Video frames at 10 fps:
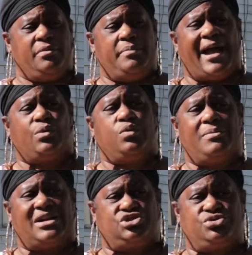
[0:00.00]
back when
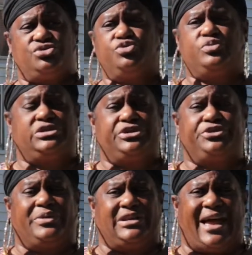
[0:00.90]
my children were
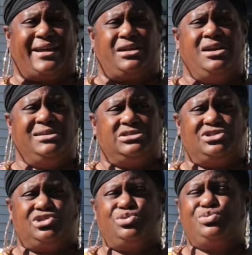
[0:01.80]
little in like
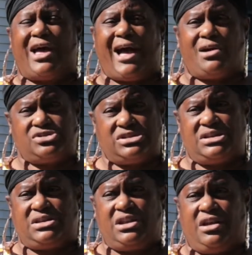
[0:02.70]
2000,